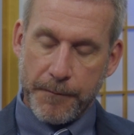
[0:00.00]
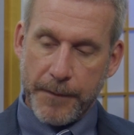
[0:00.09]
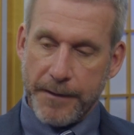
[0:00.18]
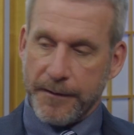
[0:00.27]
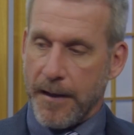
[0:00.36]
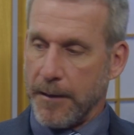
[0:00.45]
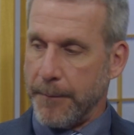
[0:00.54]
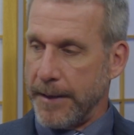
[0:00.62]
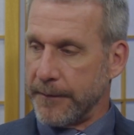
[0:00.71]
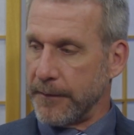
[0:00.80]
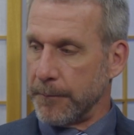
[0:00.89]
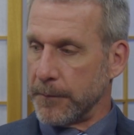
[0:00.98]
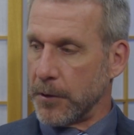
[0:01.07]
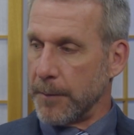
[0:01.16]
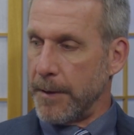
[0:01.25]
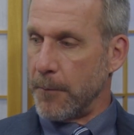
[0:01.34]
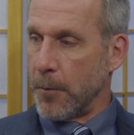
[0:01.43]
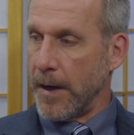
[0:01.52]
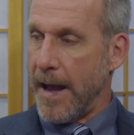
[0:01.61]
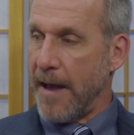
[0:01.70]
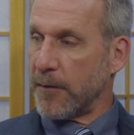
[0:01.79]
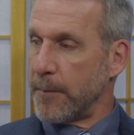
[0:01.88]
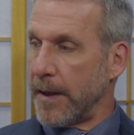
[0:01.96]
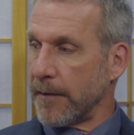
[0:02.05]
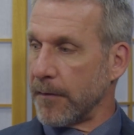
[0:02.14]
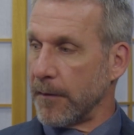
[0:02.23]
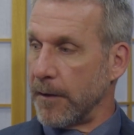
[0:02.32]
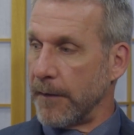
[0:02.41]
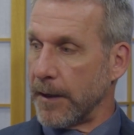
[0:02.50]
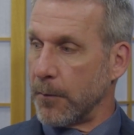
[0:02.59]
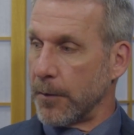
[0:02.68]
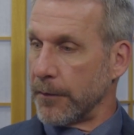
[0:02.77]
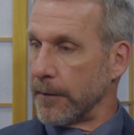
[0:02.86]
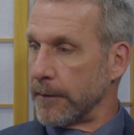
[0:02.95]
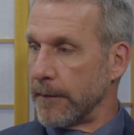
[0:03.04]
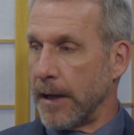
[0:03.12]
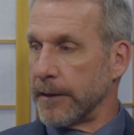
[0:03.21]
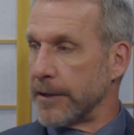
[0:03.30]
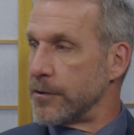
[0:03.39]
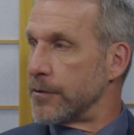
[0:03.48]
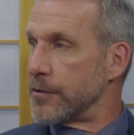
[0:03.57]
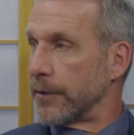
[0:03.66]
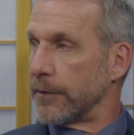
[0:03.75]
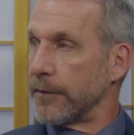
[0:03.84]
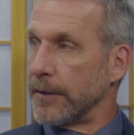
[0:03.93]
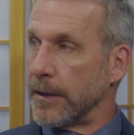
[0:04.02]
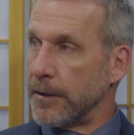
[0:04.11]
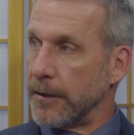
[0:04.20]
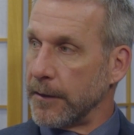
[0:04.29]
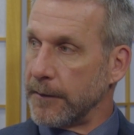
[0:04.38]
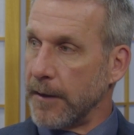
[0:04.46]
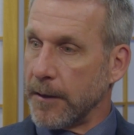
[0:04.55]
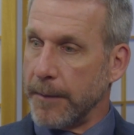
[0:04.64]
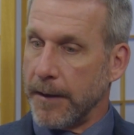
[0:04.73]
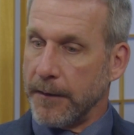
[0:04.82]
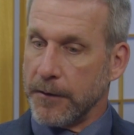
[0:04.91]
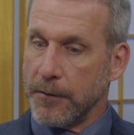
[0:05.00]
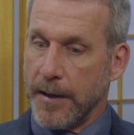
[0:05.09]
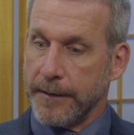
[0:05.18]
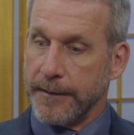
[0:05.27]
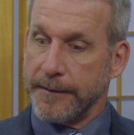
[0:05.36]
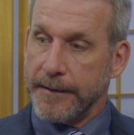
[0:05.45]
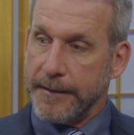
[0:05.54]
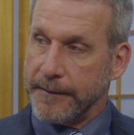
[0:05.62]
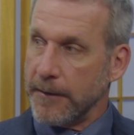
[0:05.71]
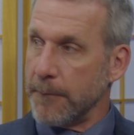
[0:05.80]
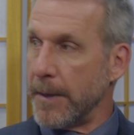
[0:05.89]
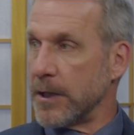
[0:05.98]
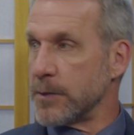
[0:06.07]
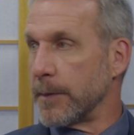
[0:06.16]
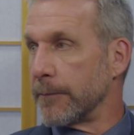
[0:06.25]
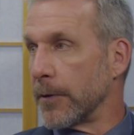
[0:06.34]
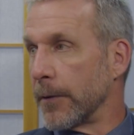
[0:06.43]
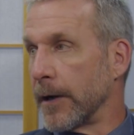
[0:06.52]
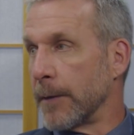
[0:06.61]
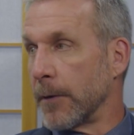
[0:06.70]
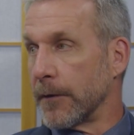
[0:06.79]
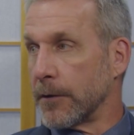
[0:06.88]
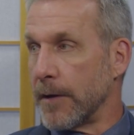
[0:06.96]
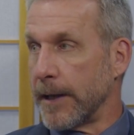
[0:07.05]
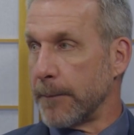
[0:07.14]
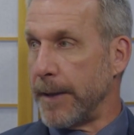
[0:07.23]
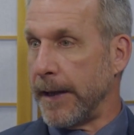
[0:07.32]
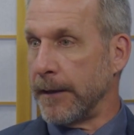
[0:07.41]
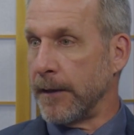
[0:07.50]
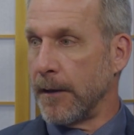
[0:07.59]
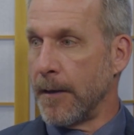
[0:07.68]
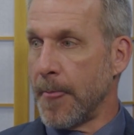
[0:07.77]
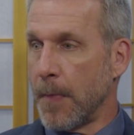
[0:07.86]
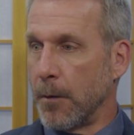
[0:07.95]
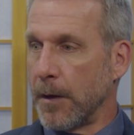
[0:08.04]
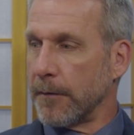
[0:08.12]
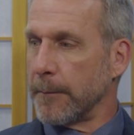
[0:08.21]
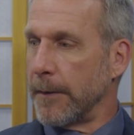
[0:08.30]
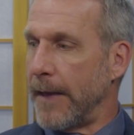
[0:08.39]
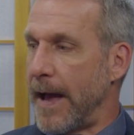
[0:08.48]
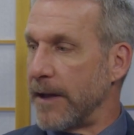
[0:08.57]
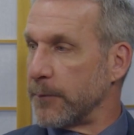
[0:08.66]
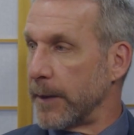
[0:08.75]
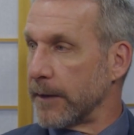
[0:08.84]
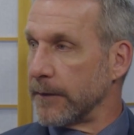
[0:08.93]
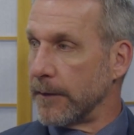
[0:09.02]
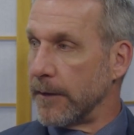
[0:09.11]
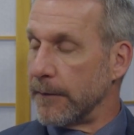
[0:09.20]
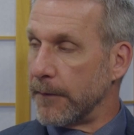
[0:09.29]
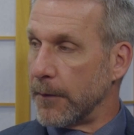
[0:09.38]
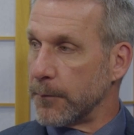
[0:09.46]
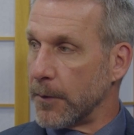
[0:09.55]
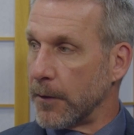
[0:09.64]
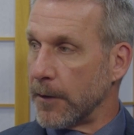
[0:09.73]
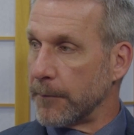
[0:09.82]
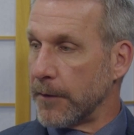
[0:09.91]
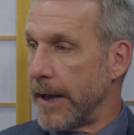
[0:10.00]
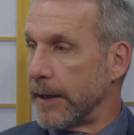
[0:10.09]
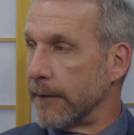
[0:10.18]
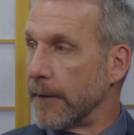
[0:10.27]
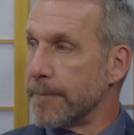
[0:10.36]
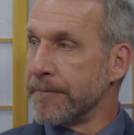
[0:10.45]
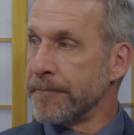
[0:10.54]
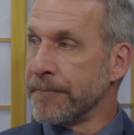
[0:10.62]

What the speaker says: let's talk about some little bit more aspects of that course, and I'll let you choose. You know, you can talk about the chronic disease self-management program or the chronic pain. What are some of the aspects of those programs, any of them?